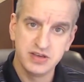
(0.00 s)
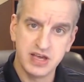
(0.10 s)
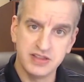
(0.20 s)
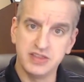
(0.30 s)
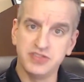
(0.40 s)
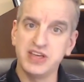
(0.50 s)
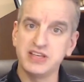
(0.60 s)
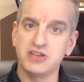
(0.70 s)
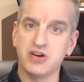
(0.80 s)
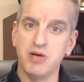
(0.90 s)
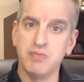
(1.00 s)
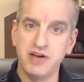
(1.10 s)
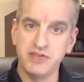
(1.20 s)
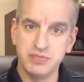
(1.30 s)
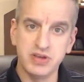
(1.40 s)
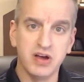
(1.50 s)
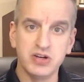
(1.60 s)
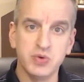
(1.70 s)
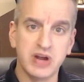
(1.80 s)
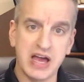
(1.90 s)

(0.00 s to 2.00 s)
and then things that are above and beyond, you want to